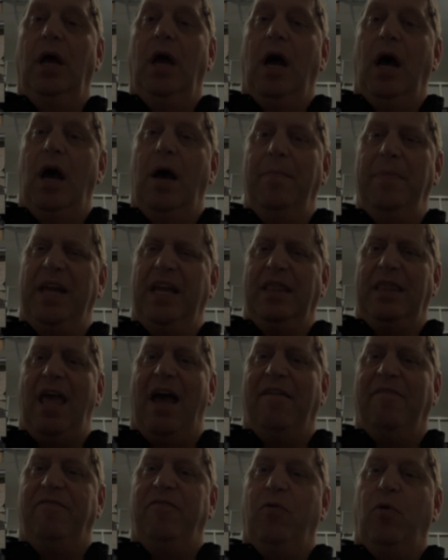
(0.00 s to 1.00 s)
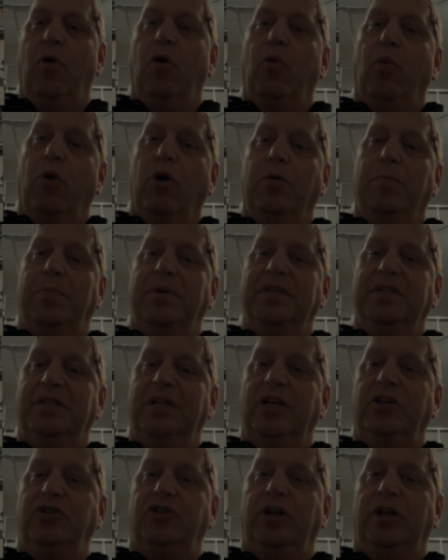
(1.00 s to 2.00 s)
um, in that forward
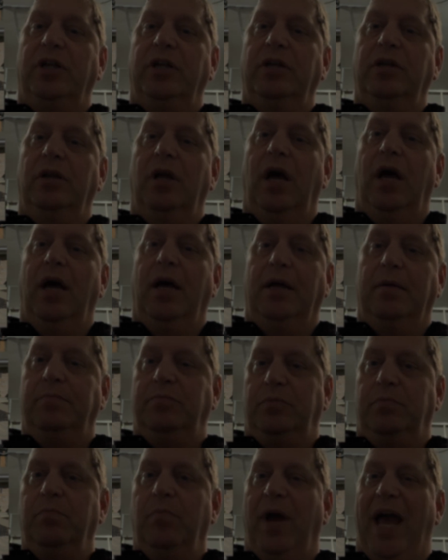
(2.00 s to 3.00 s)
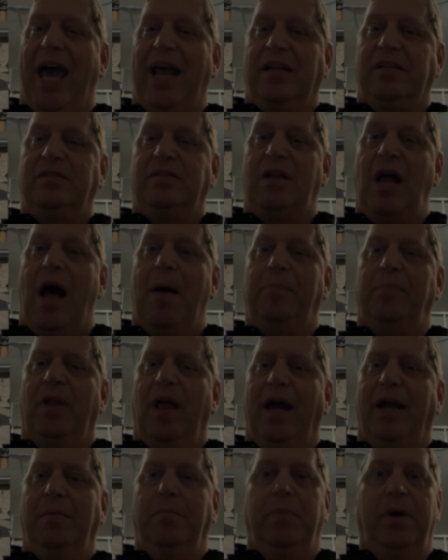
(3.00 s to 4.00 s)
position uh, at a
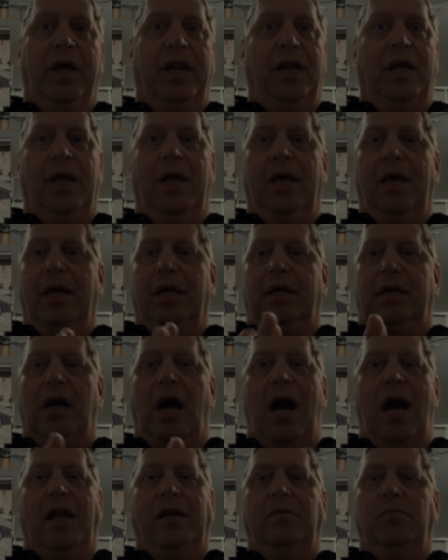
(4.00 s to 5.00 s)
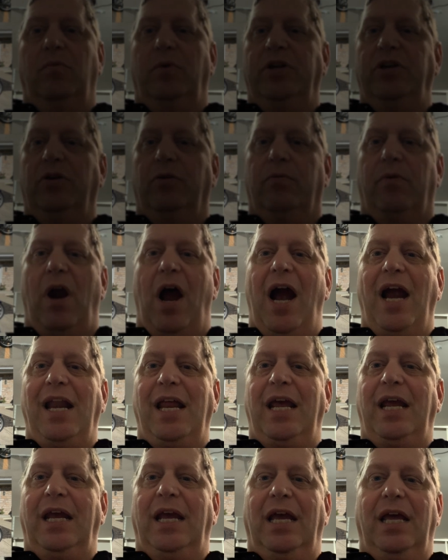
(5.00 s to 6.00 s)
stoplight. But God, when you're
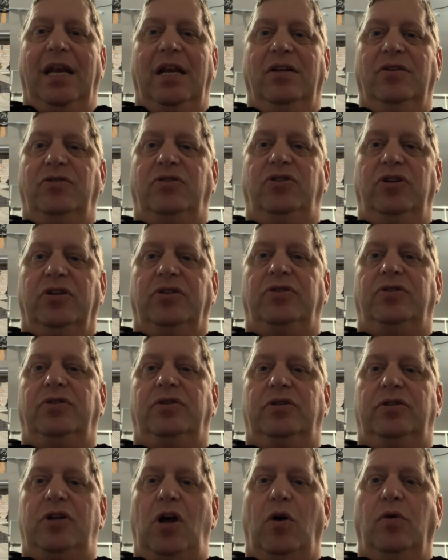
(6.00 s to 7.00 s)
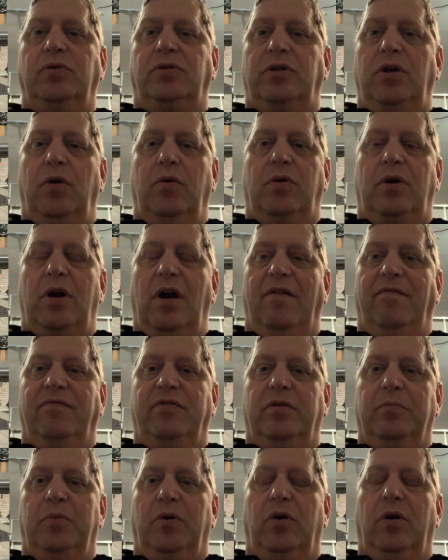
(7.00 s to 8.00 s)
riding, it is just so so
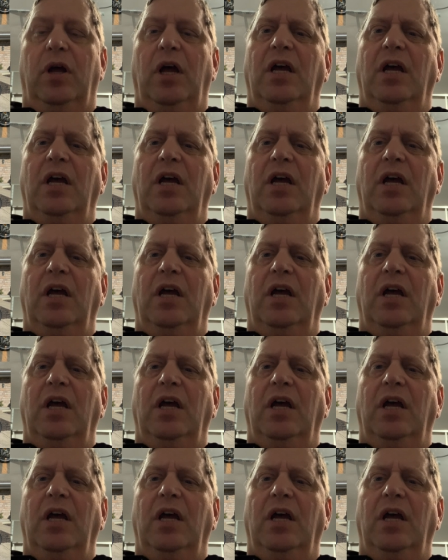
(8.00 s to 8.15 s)
comfortable.